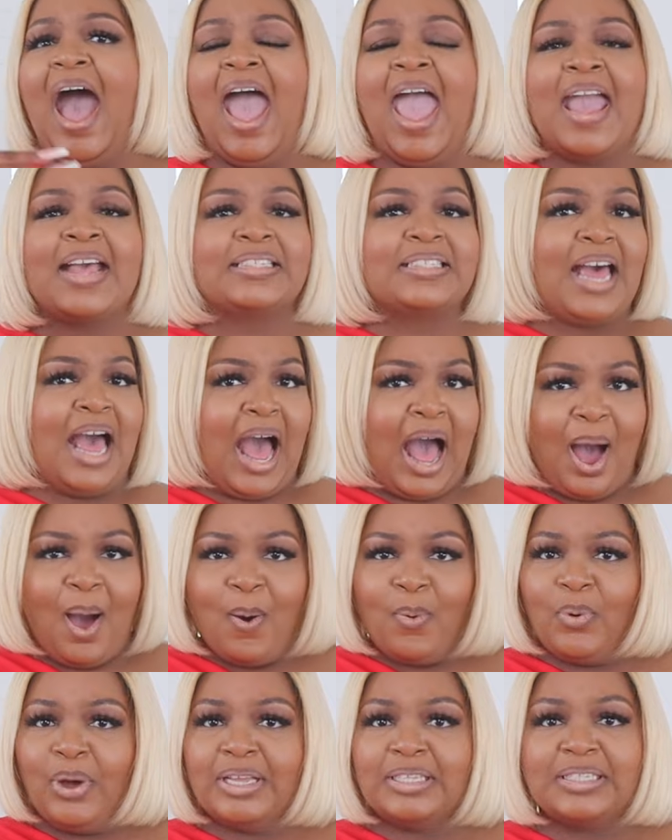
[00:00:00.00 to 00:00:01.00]
as I
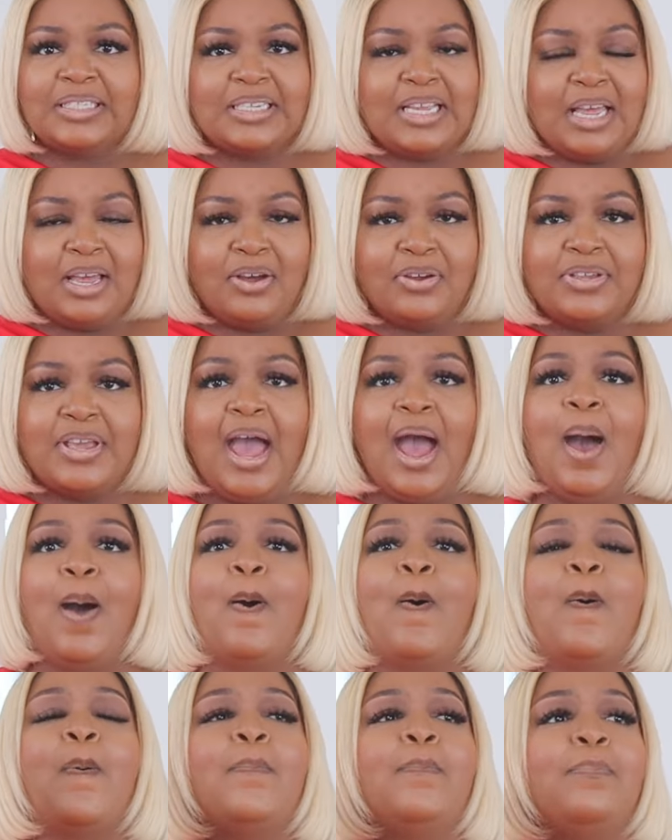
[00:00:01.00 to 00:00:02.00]
always tell y'all,